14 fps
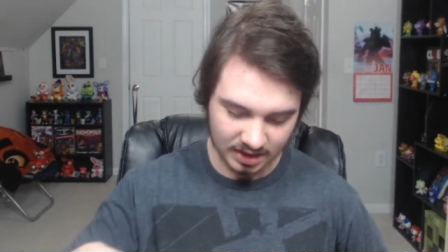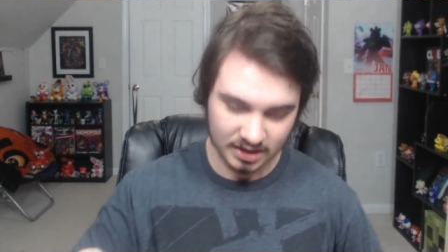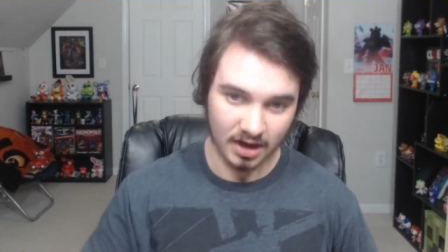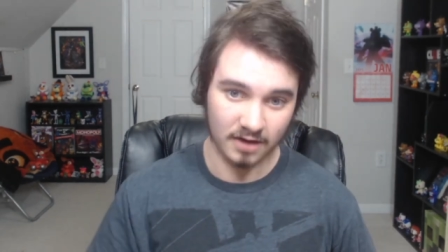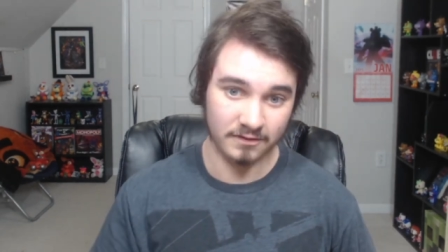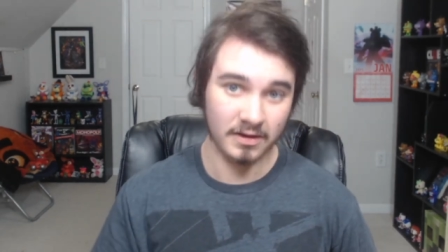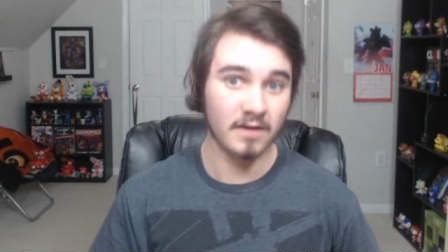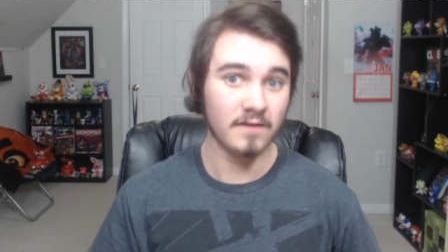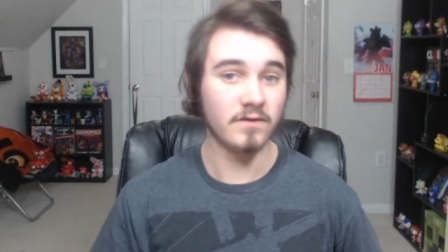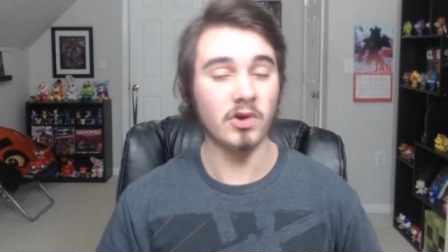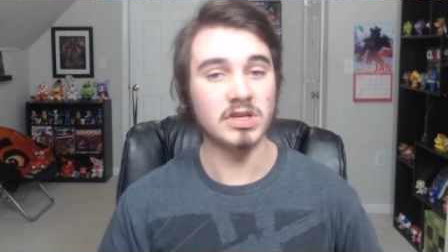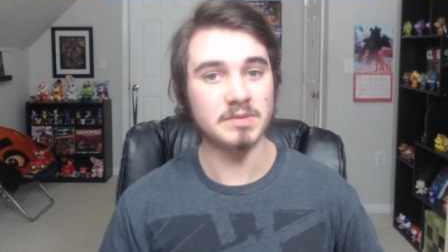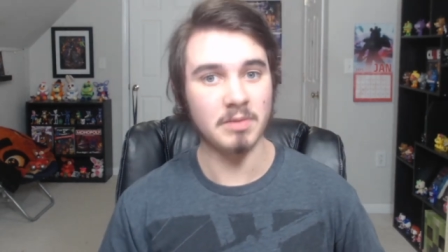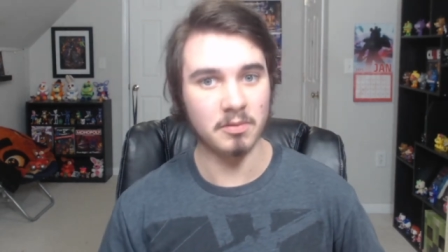enough,
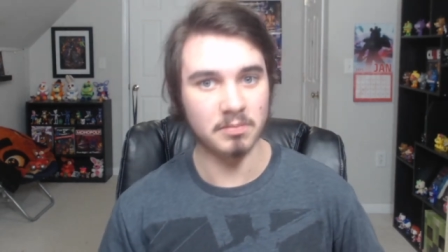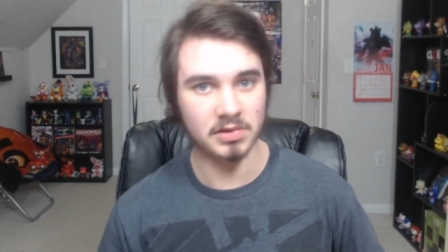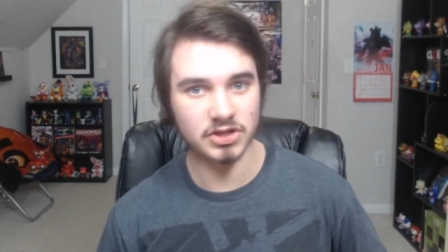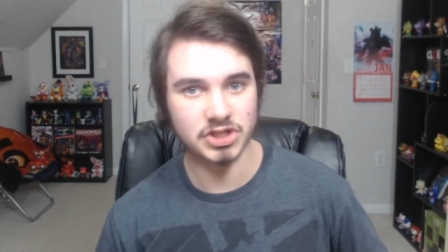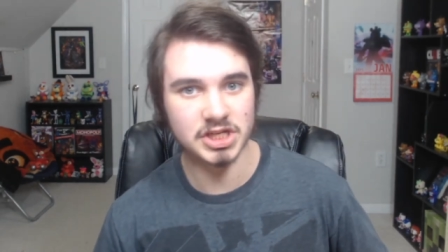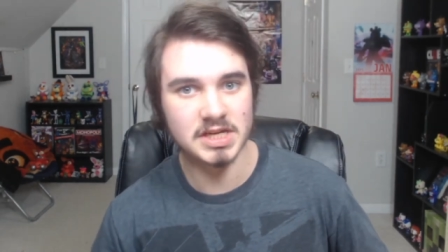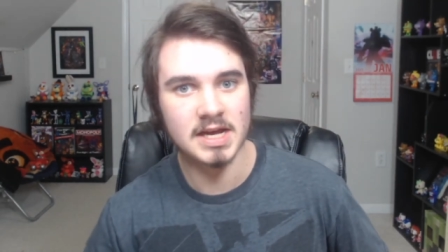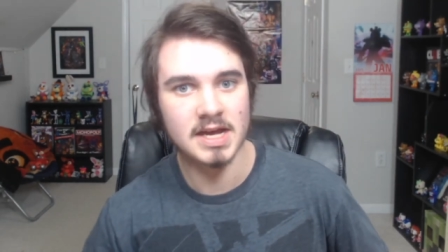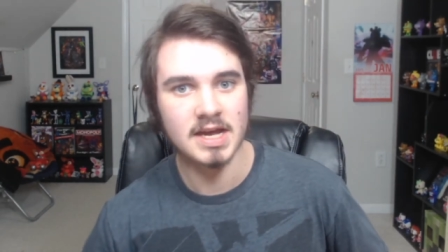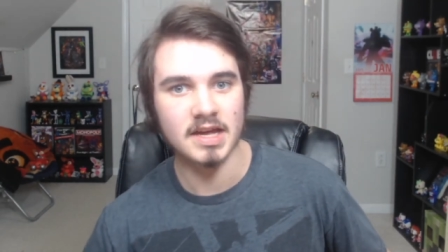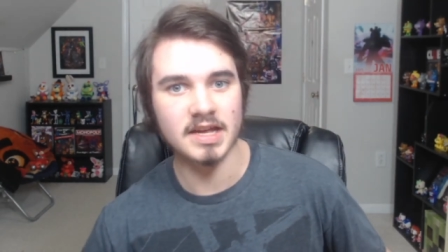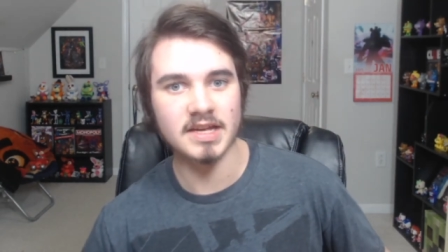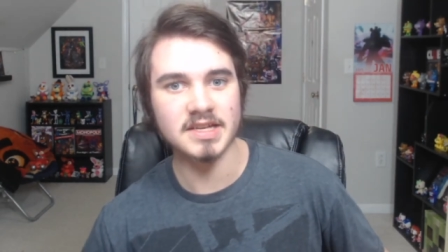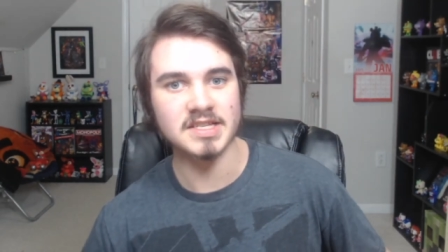Frostbear plushie
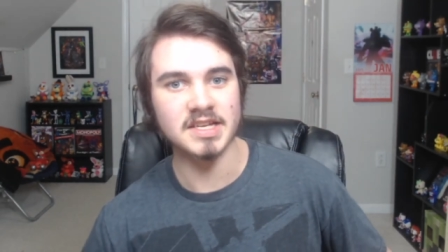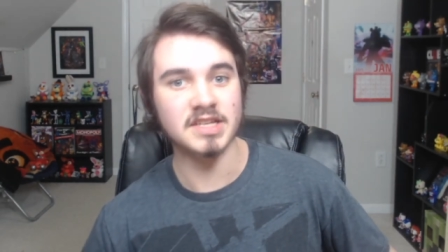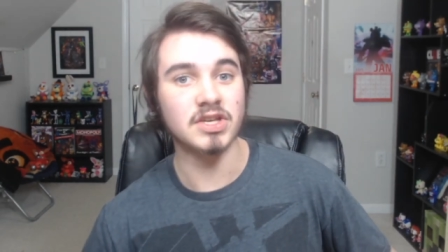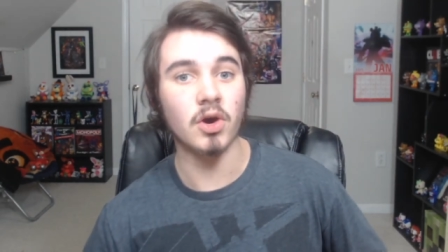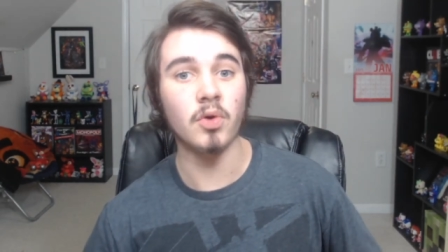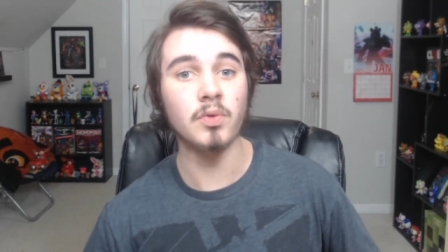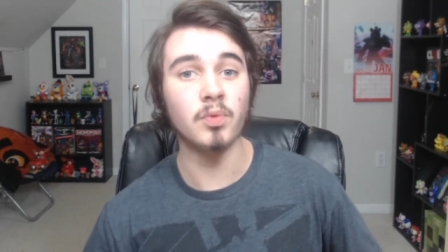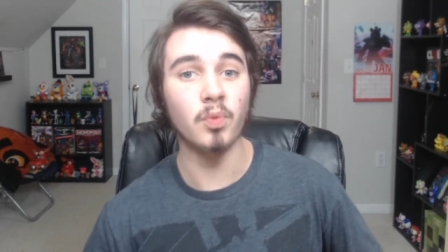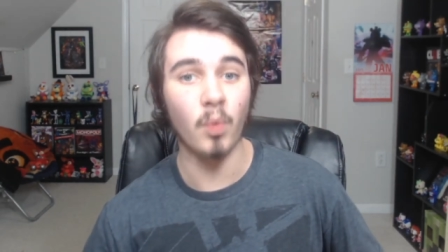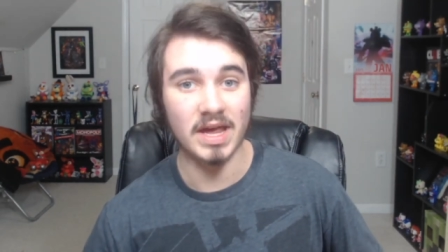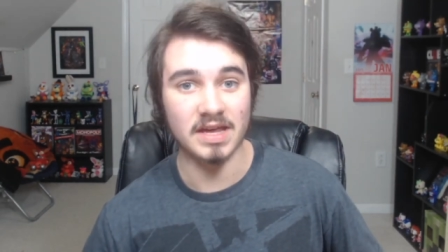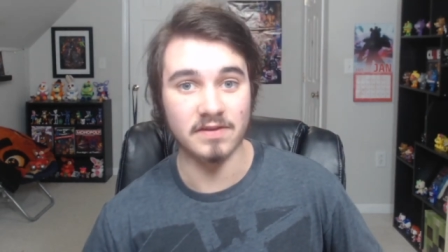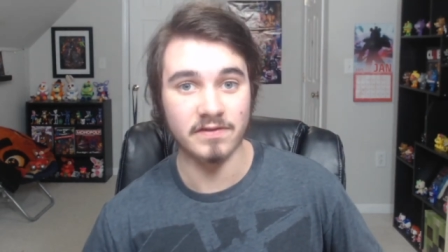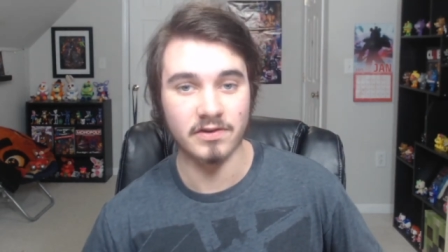is its own
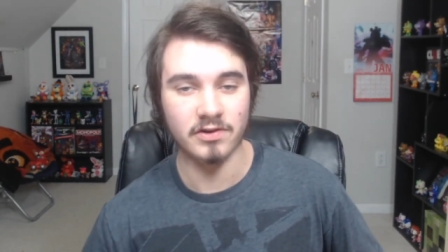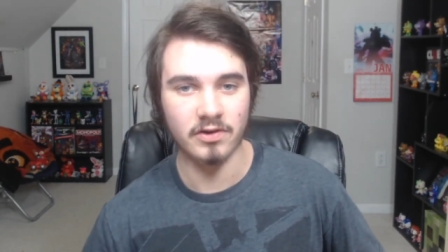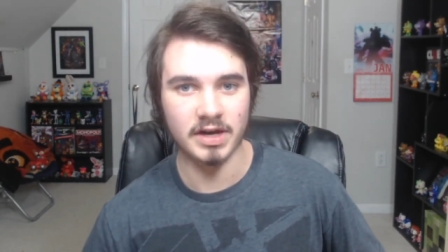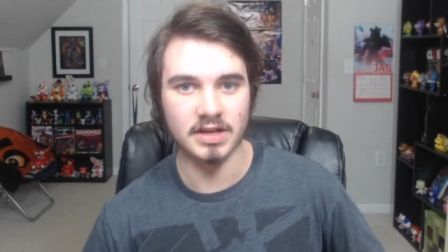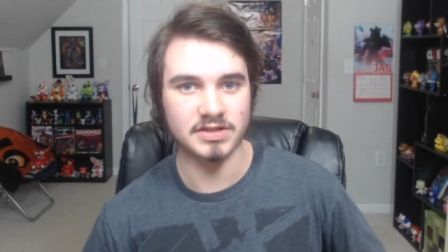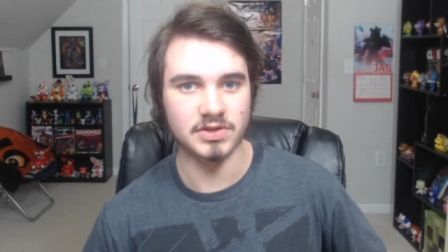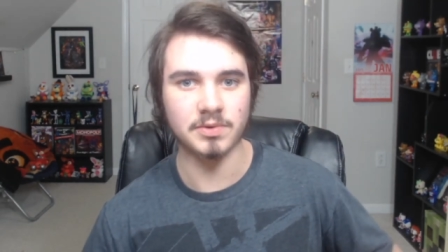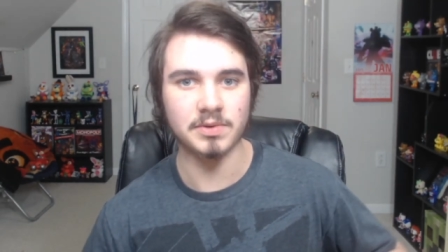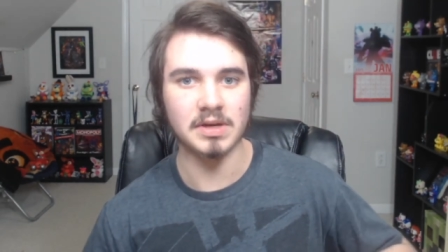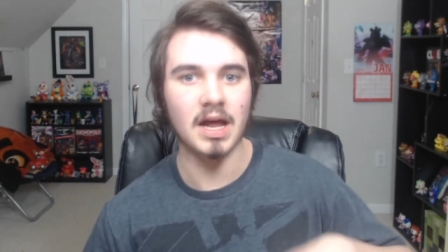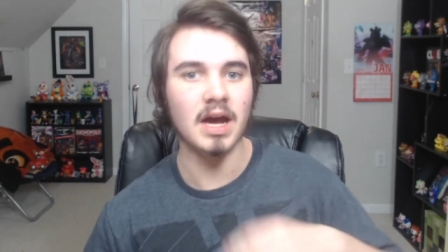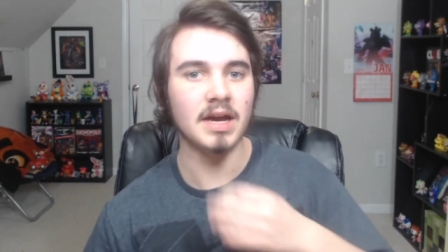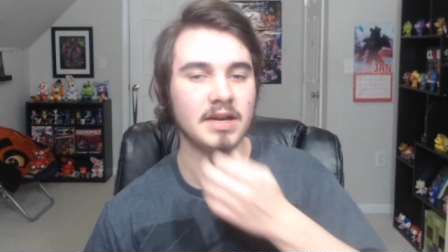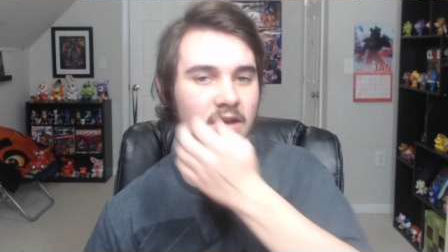wave, right, its own
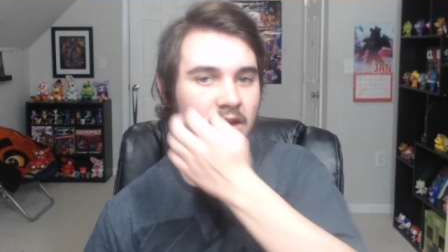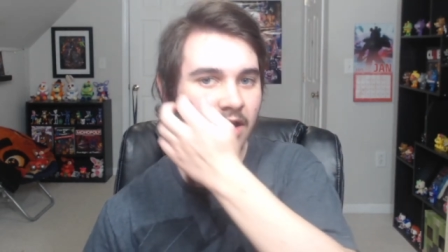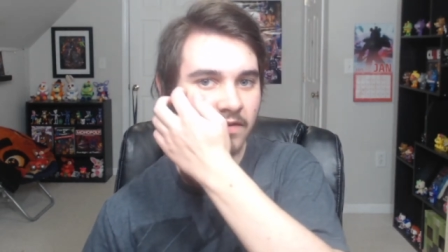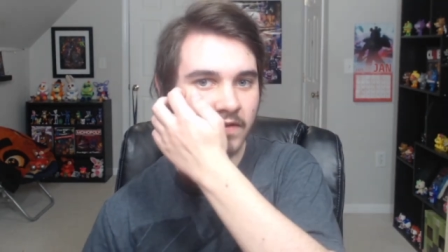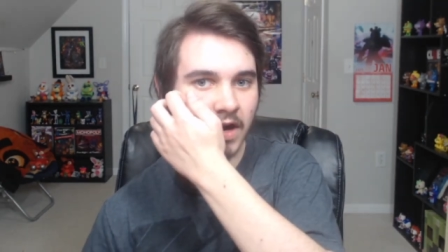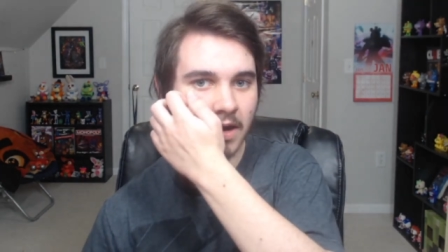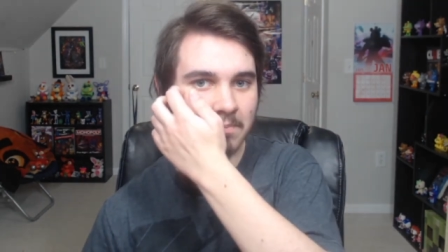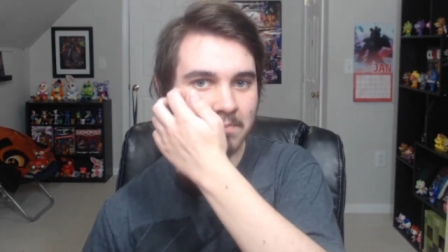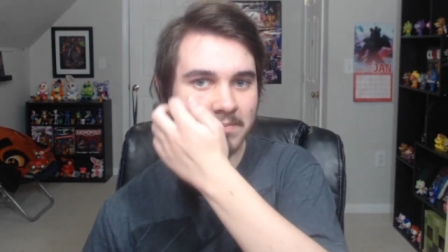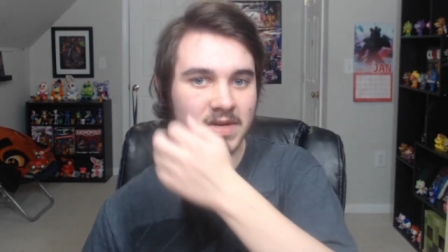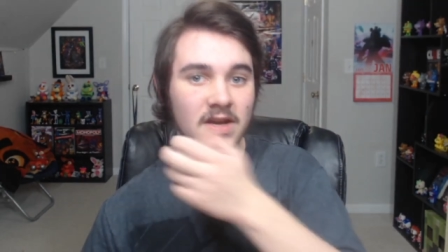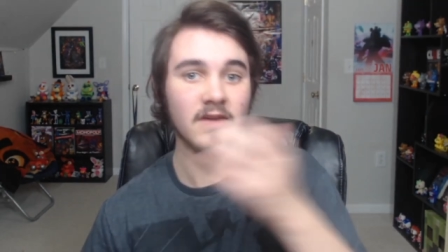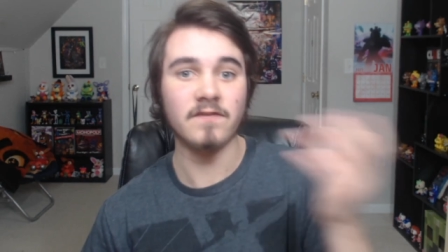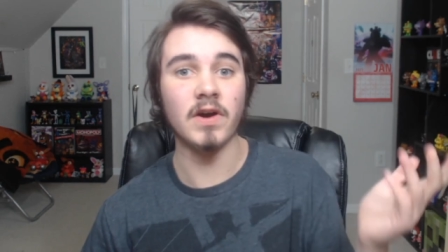line of, um,
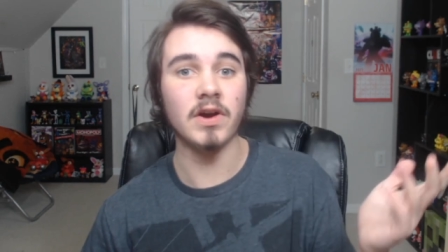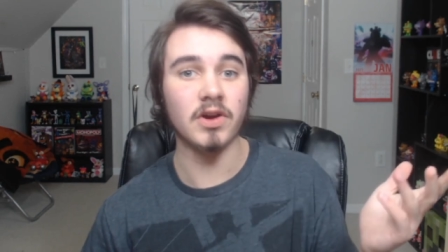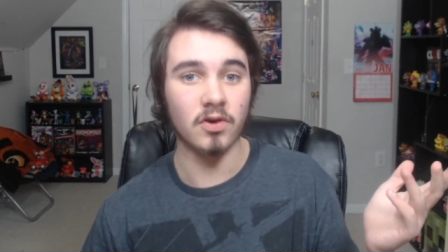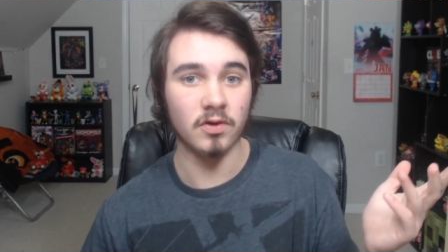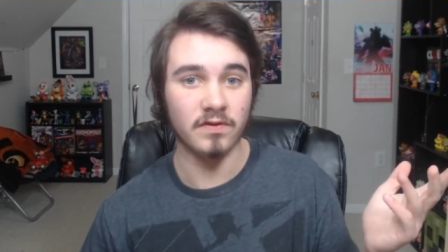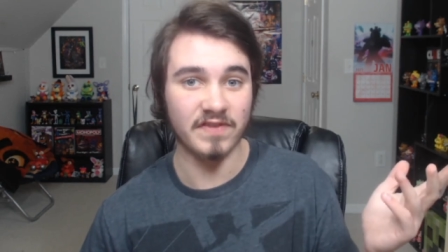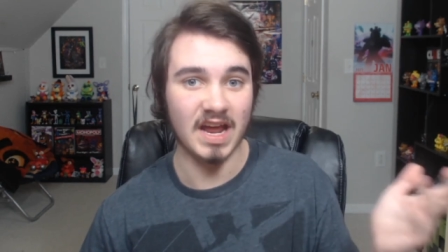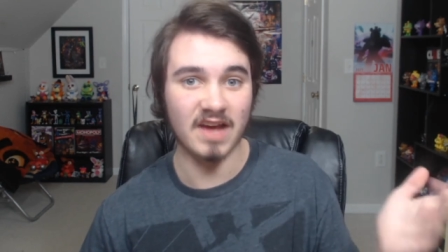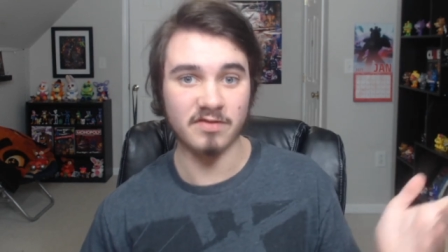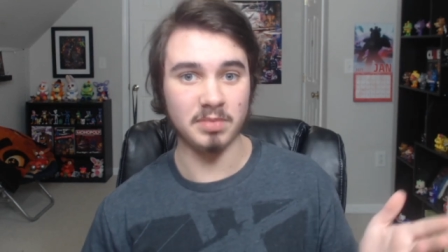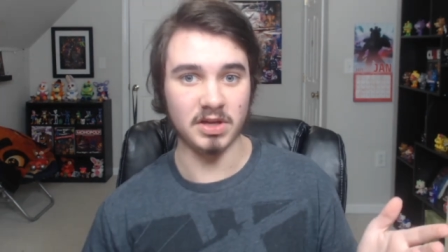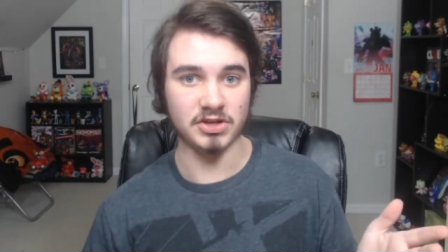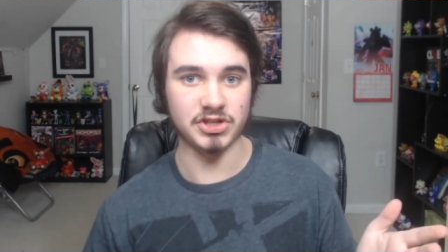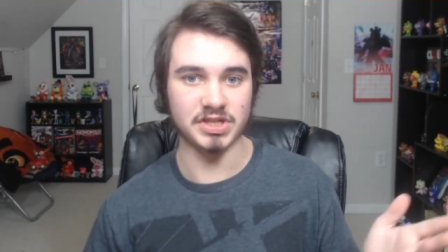Funko FNAF
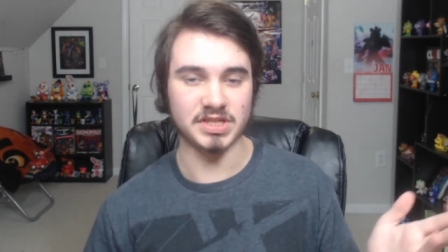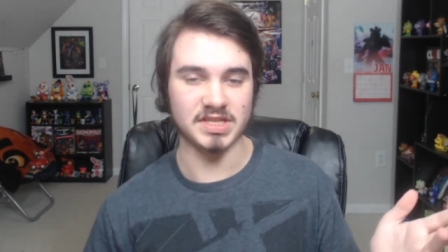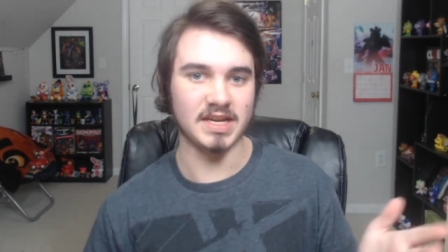plushies.